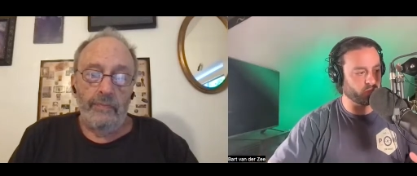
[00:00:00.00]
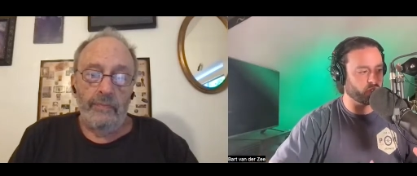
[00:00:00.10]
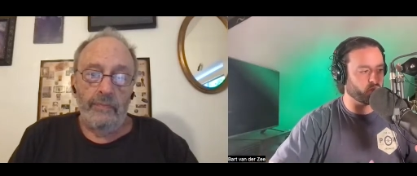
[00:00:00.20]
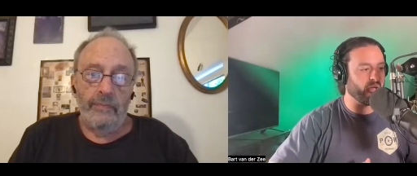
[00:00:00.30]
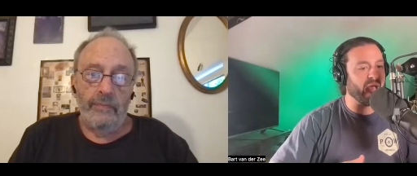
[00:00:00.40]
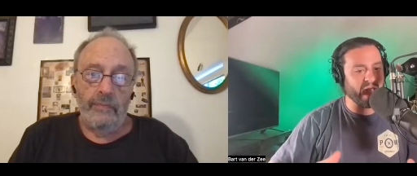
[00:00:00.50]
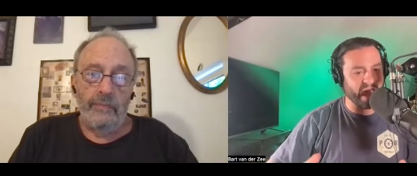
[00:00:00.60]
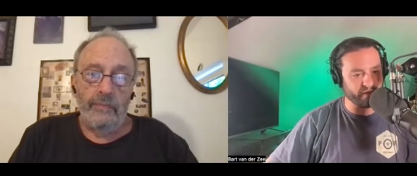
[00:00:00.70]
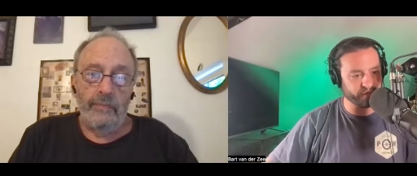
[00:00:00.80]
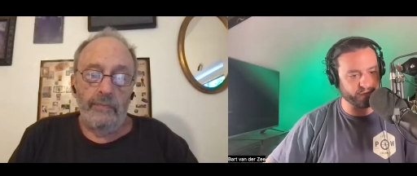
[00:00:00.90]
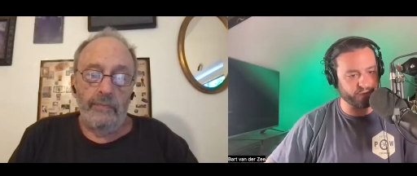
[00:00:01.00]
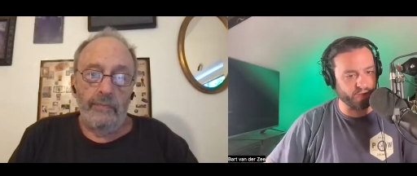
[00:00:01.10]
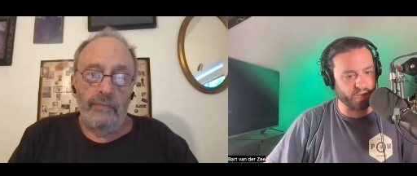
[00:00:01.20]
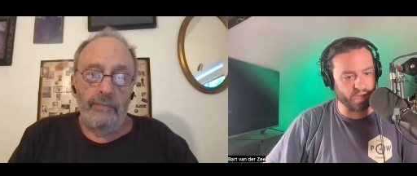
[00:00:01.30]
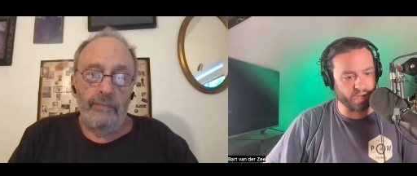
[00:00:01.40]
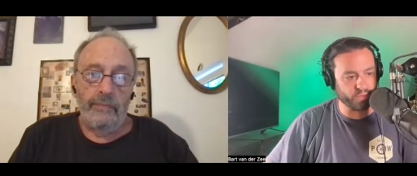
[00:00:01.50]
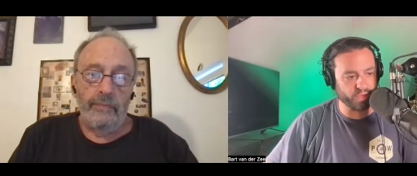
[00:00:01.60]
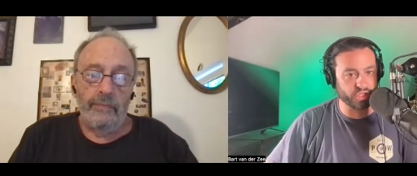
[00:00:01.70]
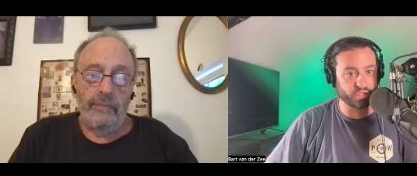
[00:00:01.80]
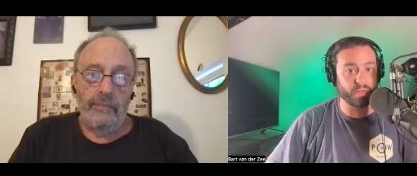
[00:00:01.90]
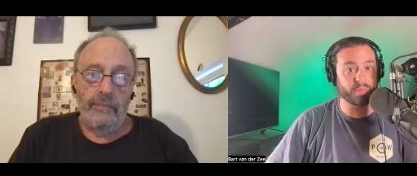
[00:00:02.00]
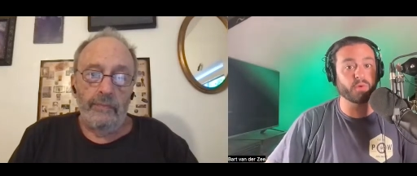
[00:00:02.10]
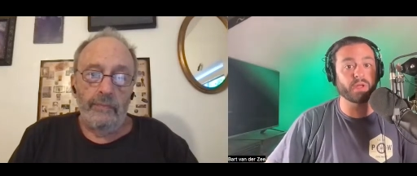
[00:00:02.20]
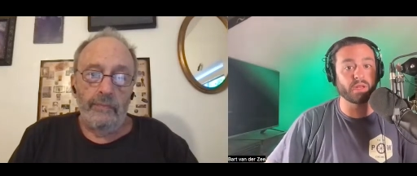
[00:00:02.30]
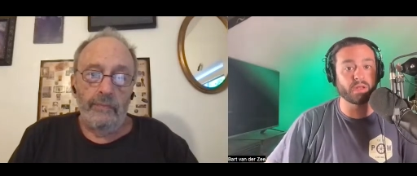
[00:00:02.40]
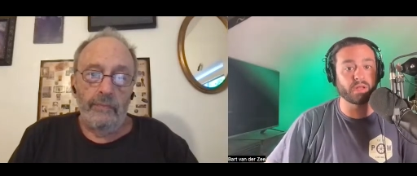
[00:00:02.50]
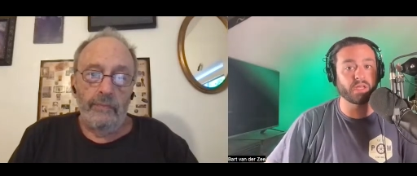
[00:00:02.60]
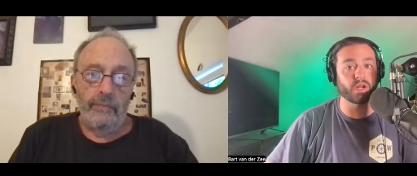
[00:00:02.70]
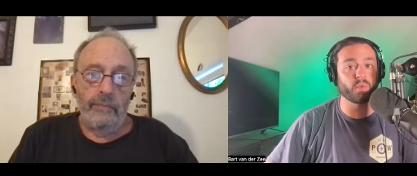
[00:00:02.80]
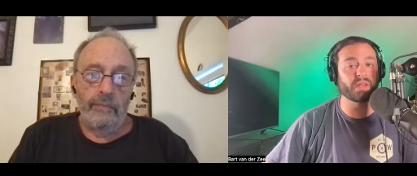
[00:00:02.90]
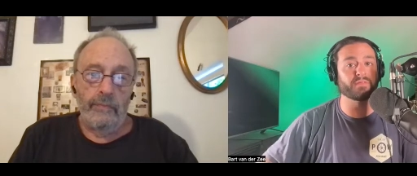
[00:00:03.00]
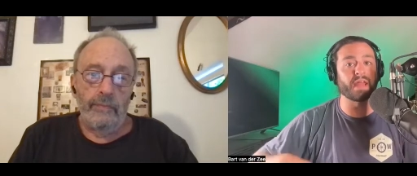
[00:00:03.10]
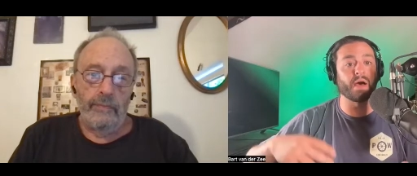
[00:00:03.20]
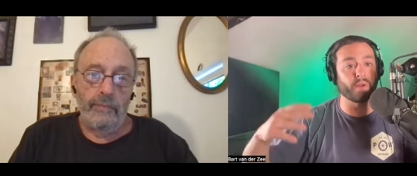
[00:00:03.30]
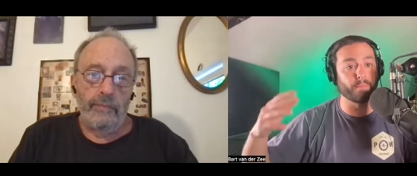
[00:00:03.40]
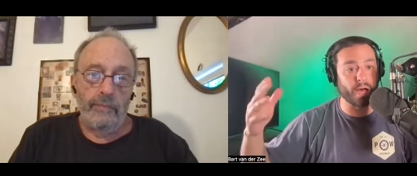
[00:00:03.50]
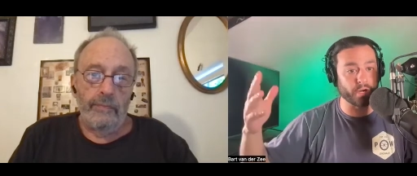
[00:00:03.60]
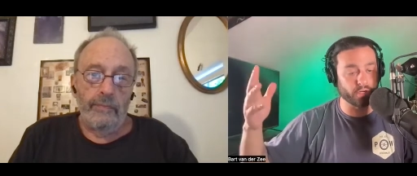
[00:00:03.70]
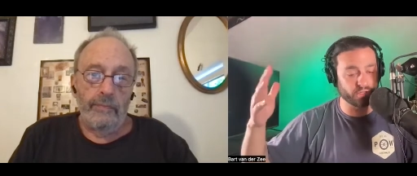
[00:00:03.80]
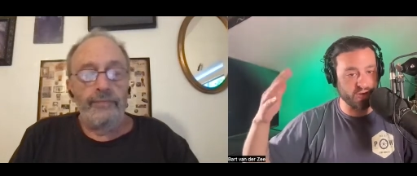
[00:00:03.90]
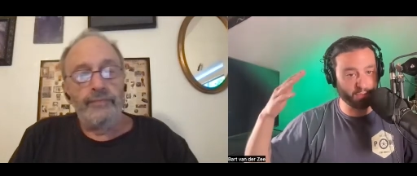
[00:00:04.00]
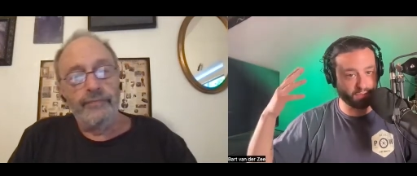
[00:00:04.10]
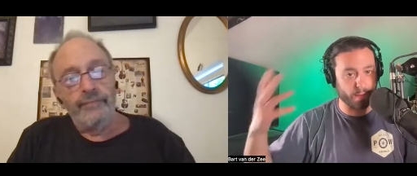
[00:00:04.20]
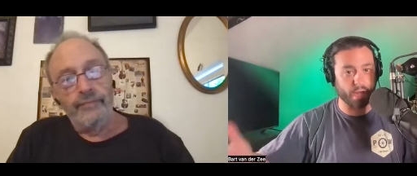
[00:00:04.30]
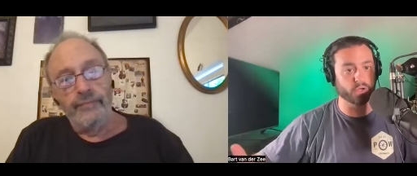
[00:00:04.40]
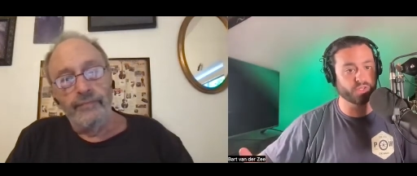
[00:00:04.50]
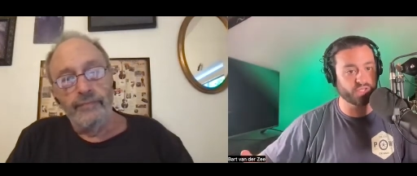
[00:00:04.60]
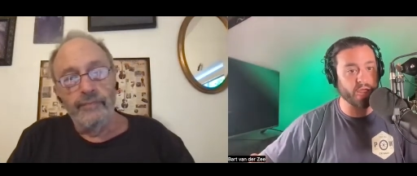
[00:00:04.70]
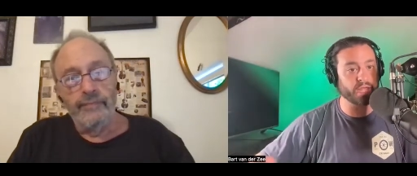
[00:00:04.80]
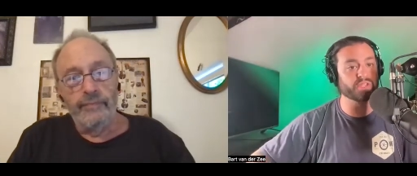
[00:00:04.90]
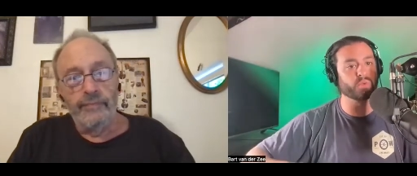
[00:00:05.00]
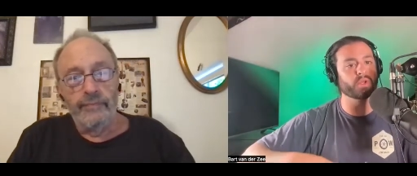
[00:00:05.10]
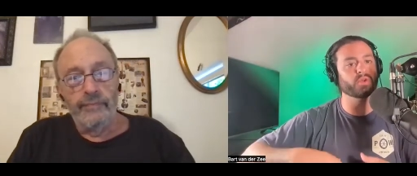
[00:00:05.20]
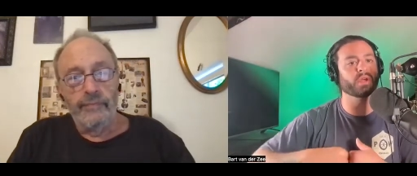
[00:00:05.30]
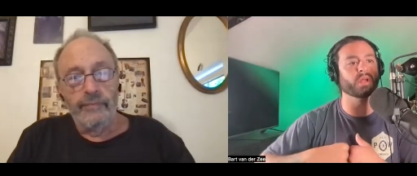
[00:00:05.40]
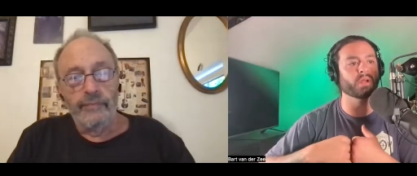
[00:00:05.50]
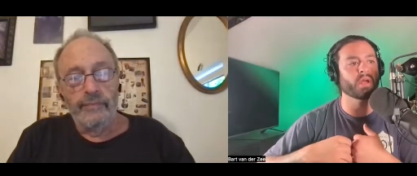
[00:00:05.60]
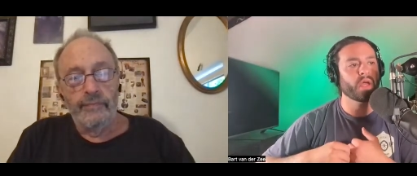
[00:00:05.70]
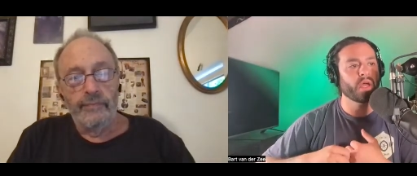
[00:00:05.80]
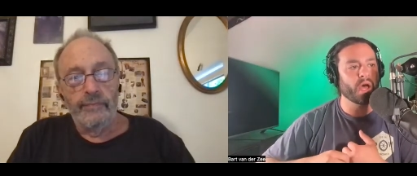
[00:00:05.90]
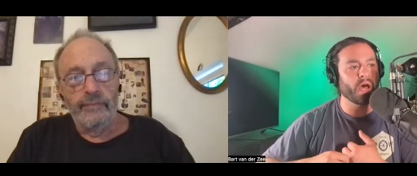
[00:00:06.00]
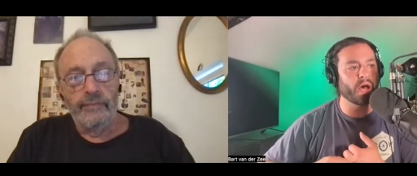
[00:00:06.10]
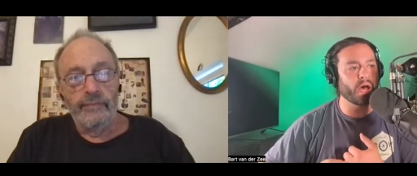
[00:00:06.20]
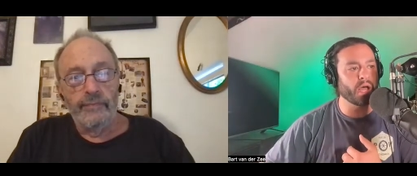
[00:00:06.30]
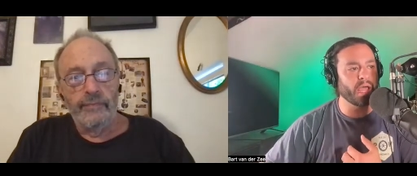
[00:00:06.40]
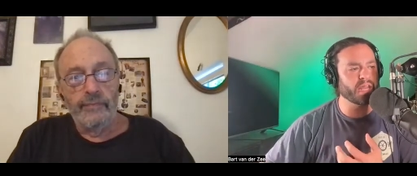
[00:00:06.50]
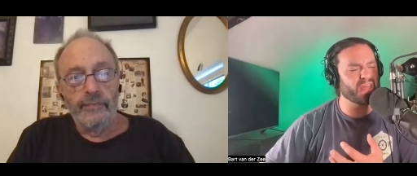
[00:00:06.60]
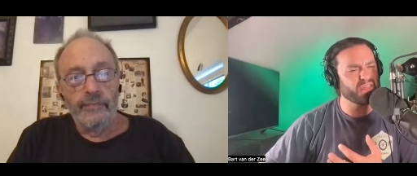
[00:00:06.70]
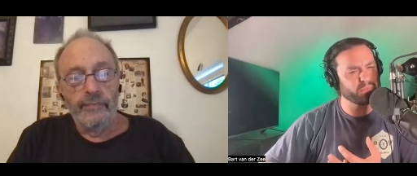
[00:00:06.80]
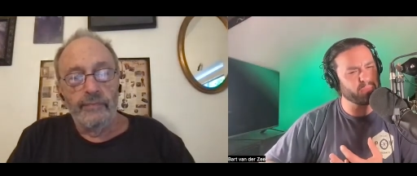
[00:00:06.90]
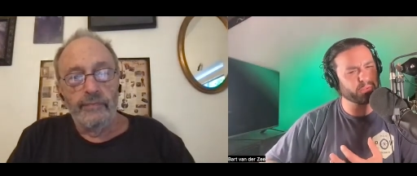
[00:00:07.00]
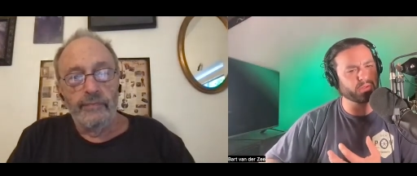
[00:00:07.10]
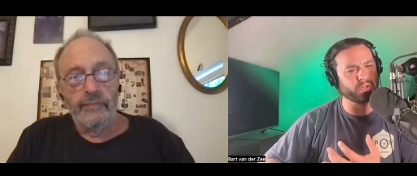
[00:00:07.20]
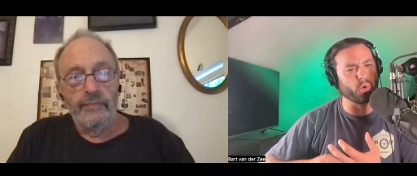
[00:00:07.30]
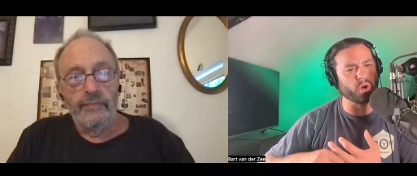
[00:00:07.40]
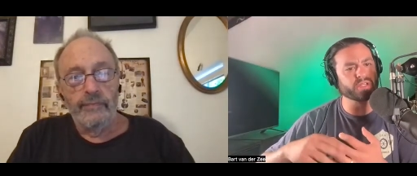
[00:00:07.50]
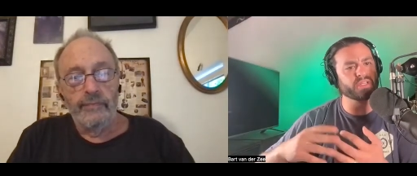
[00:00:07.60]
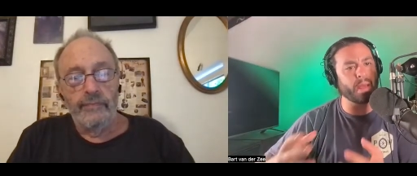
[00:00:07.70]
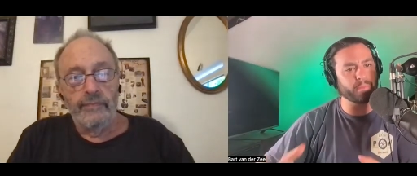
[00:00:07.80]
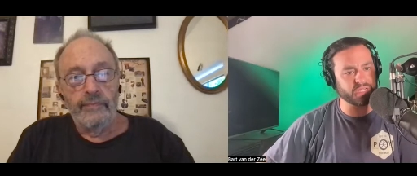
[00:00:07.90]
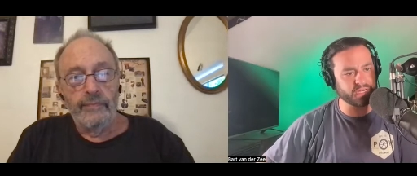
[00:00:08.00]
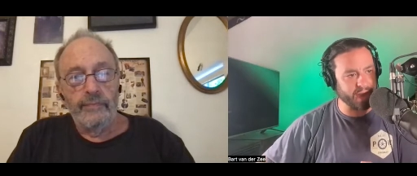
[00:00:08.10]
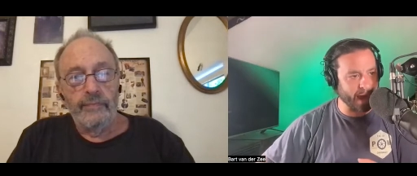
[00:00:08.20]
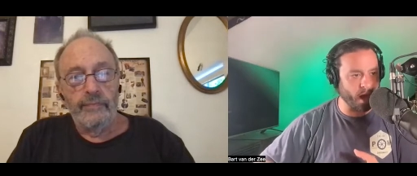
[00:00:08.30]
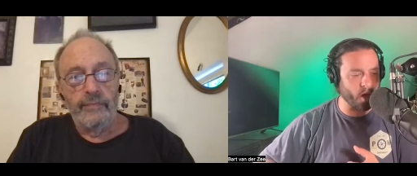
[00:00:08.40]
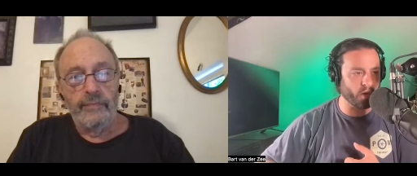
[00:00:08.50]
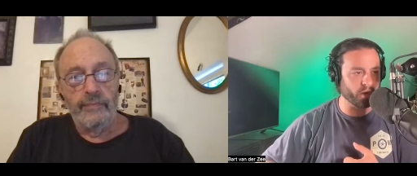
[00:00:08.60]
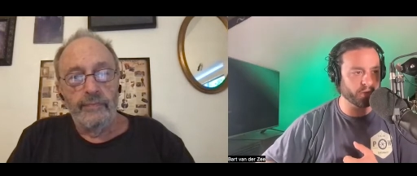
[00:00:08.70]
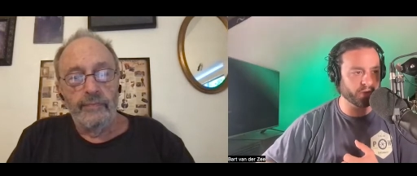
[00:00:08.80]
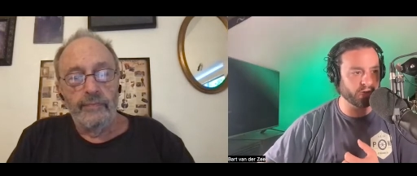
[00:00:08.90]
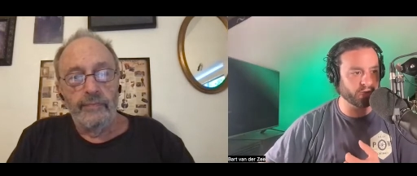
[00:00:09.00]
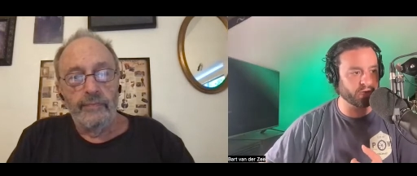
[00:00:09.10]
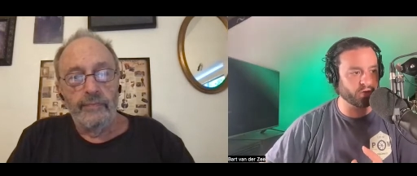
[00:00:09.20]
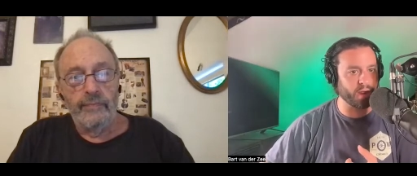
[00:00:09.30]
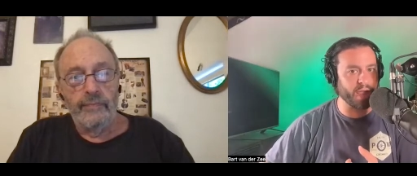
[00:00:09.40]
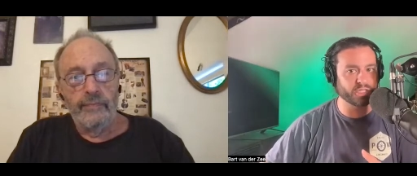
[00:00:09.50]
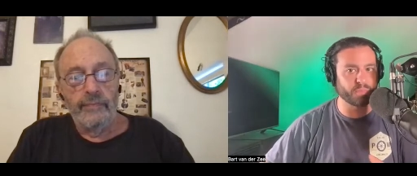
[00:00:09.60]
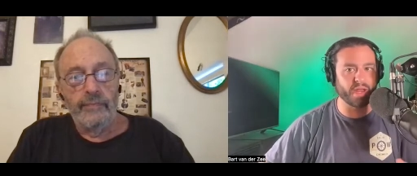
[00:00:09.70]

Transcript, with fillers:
Speaker 1: you have, uh, which you, people can, you know, we live now in a modern time of modern science where you can, uh, and I think people are a little more accepting now and politically correct.